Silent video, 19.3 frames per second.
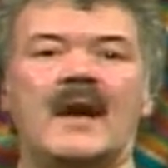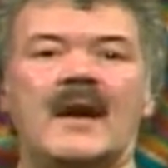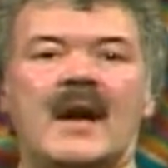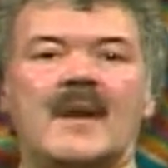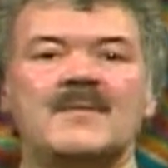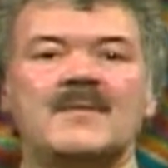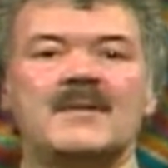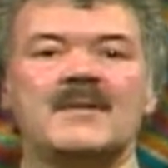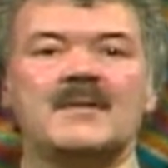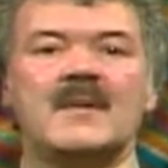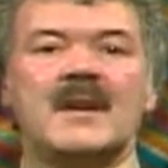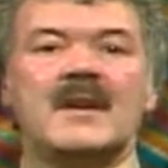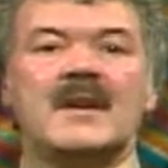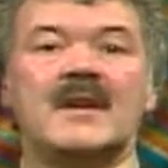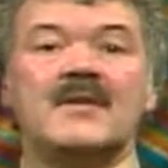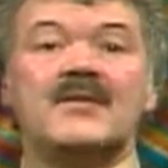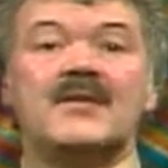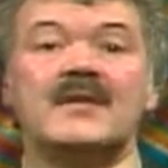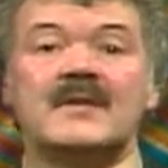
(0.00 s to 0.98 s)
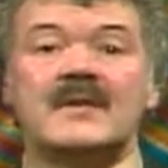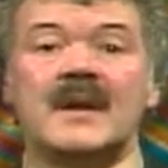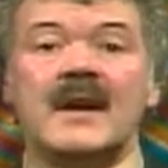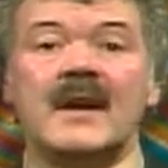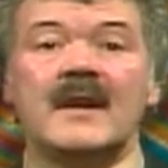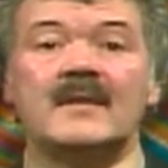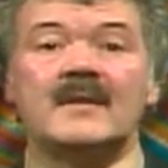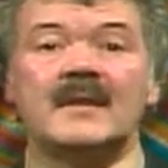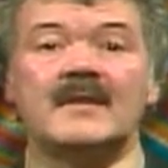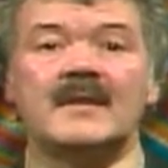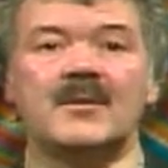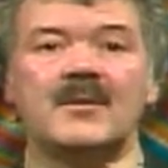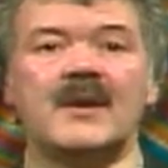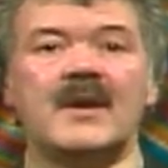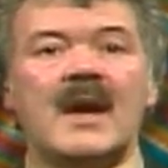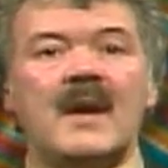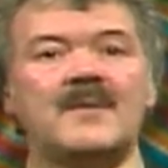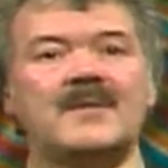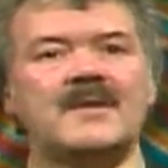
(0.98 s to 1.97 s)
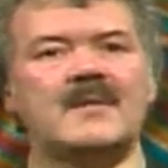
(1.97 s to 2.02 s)
comes in so many different sizes that when
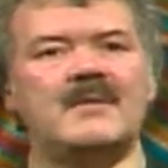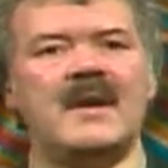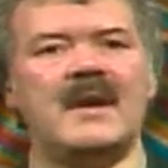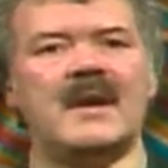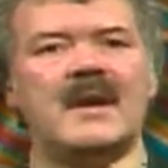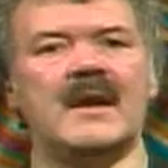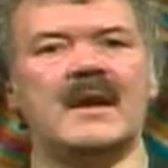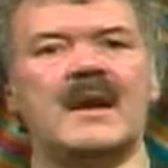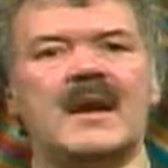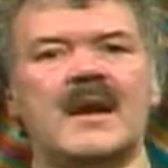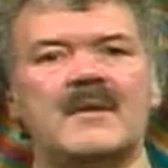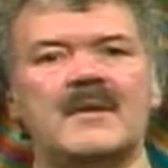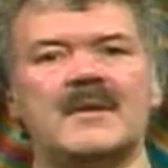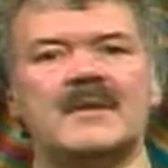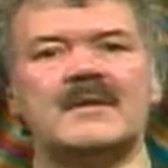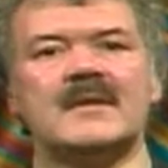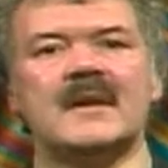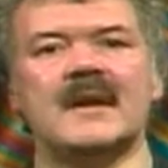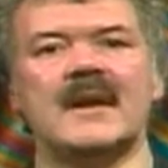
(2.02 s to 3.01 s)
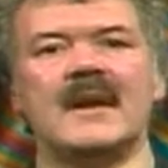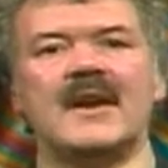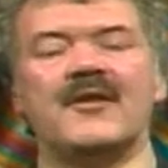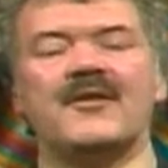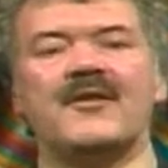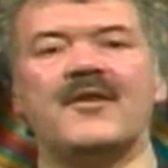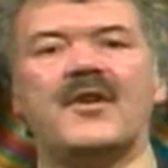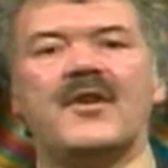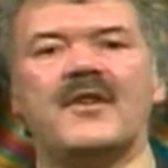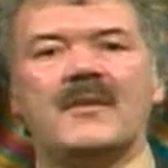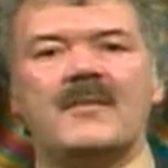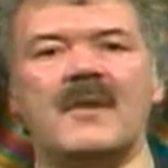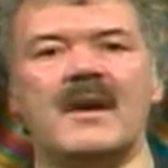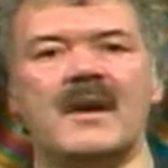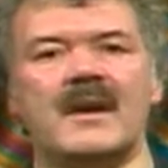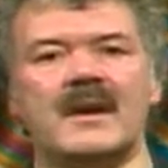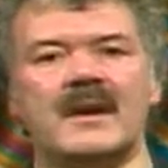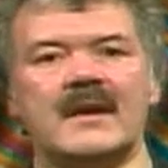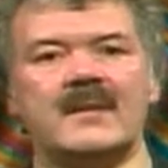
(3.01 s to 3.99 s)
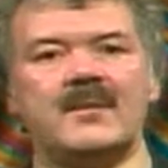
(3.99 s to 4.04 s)
it comes to making garments for the
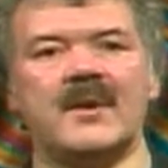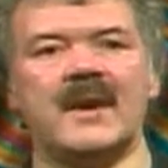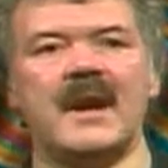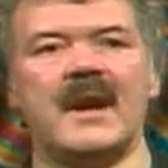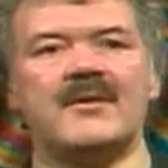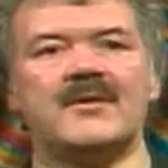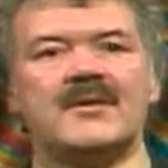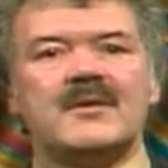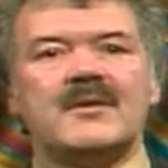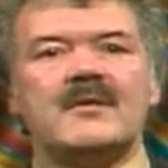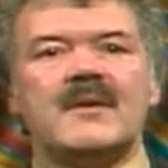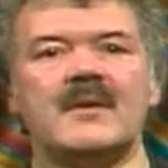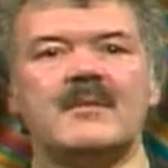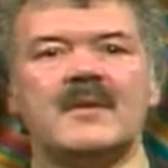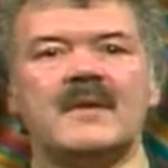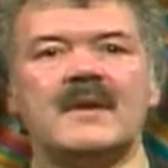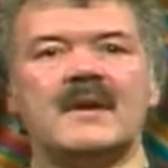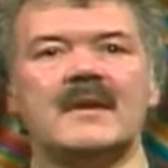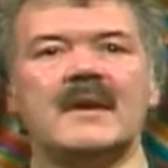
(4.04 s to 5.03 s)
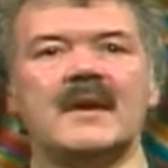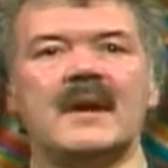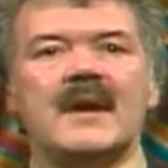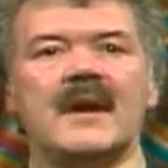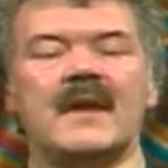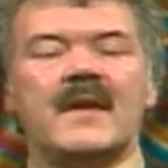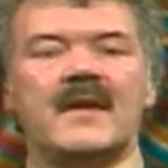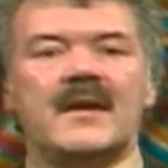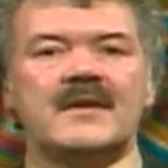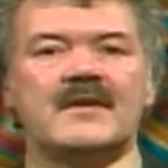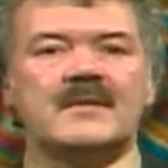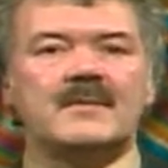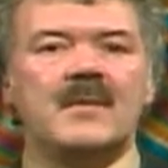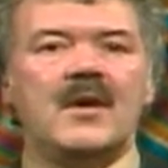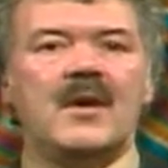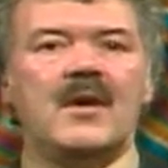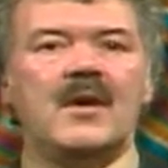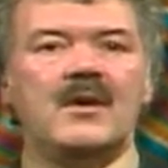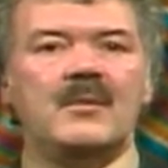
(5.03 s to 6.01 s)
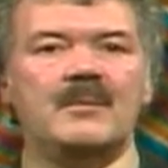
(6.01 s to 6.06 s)
market, we have to remember that there are
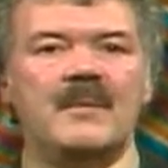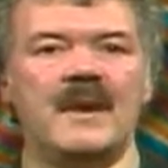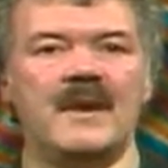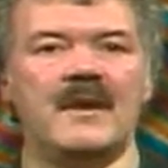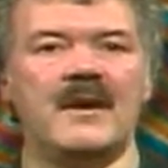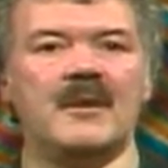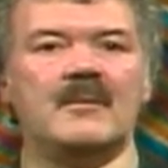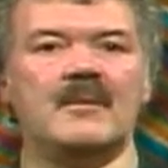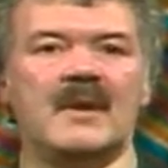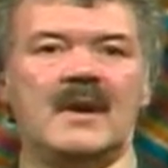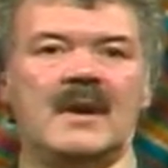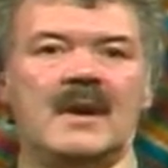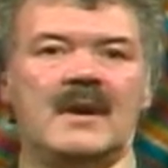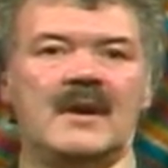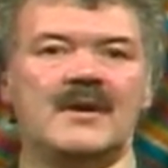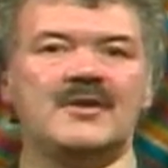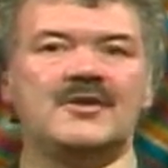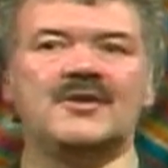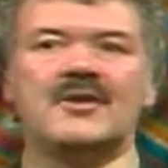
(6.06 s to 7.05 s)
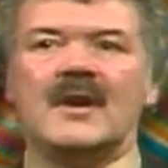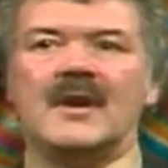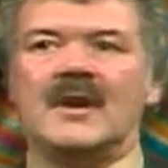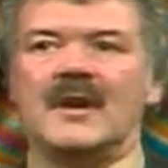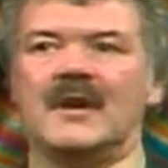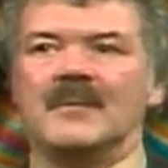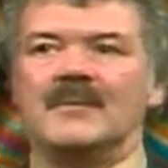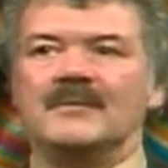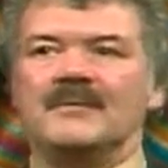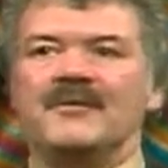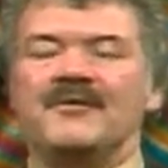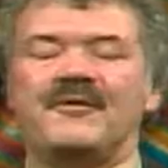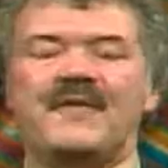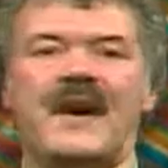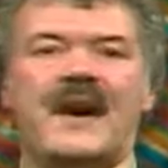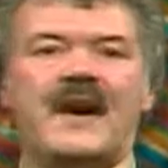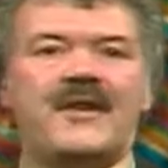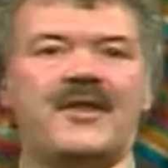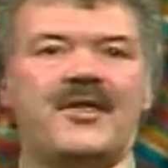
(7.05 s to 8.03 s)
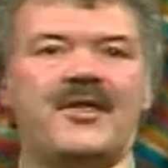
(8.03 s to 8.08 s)
small, medium, large,
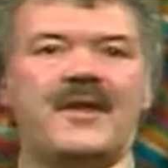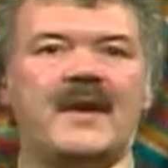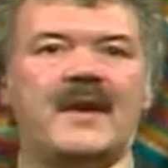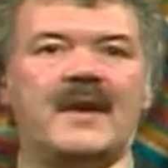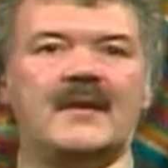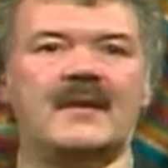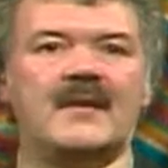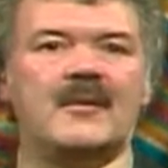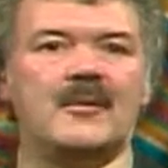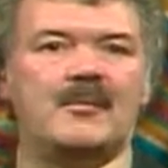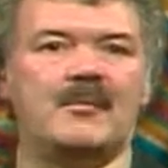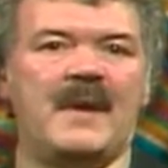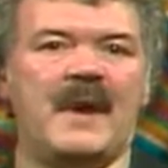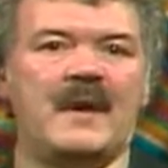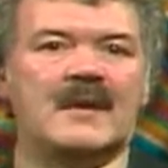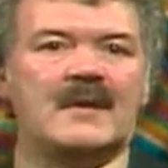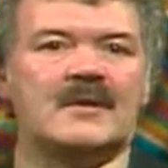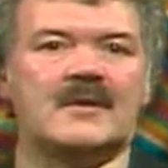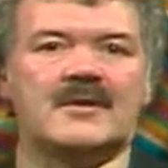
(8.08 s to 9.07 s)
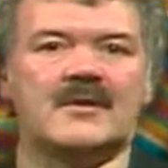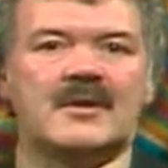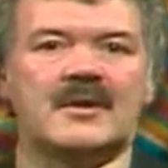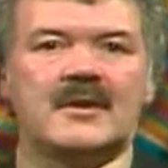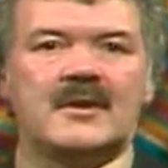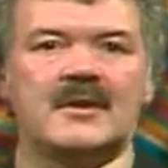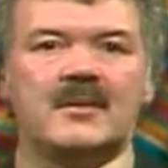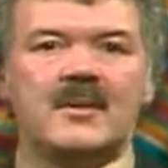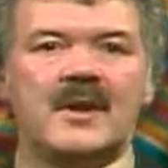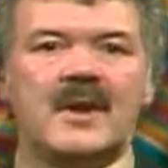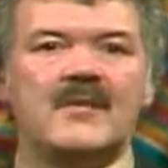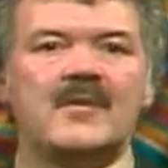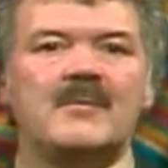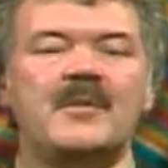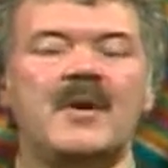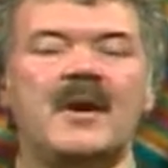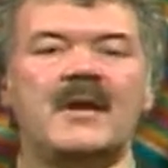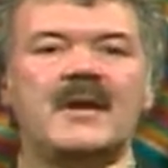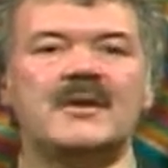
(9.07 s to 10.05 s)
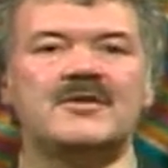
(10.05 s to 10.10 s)
fat, thin, bent, crooked, whatever
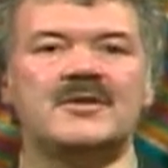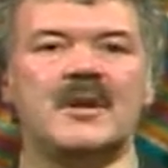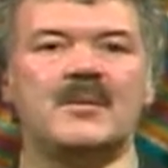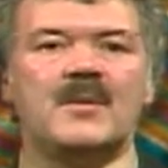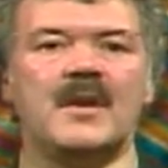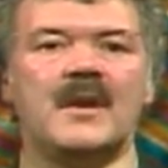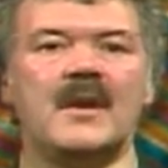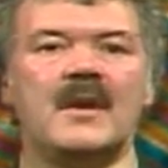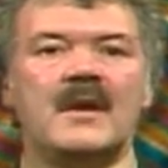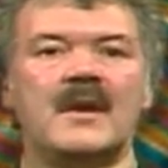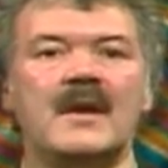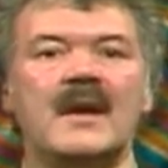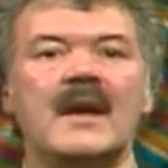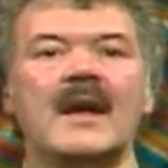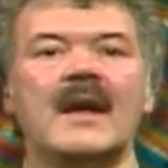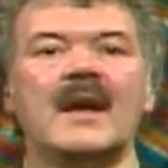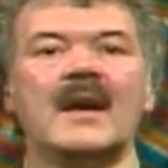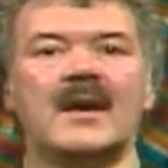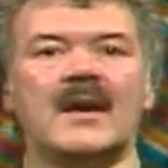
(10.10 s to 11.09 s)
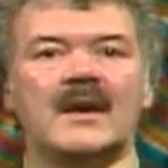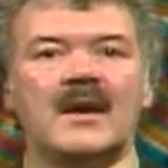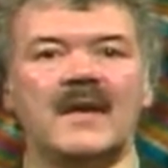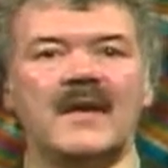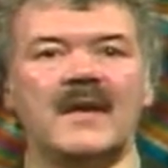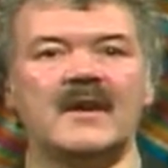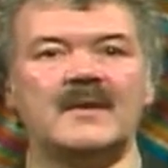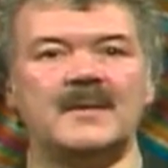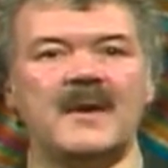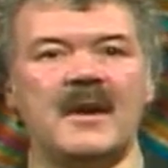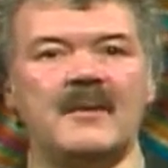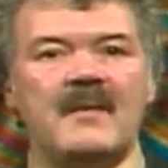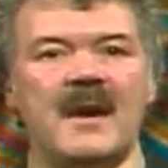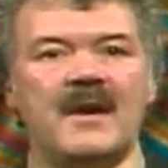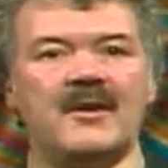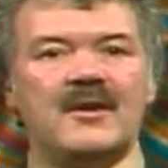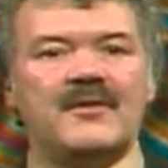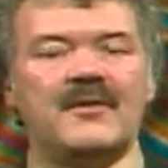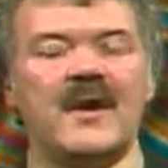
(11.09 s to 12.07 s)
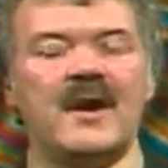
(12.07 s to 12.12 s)
body shape we are, clothing is being
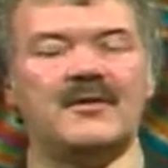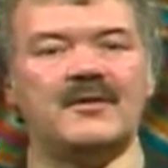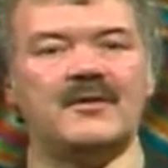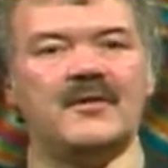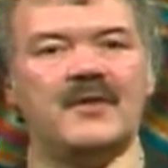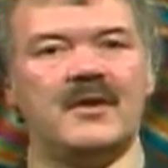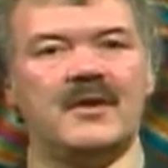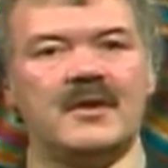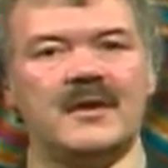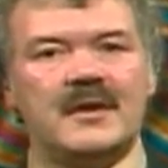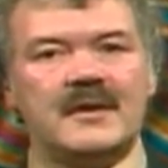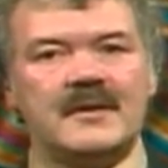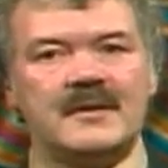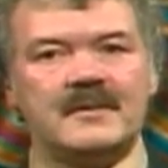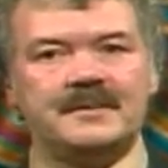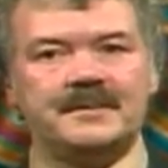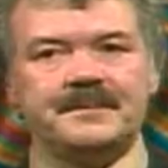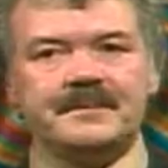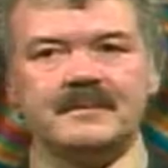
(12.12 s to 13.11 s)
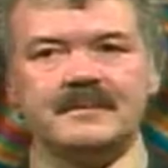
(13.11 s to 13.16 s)
manufactured for us.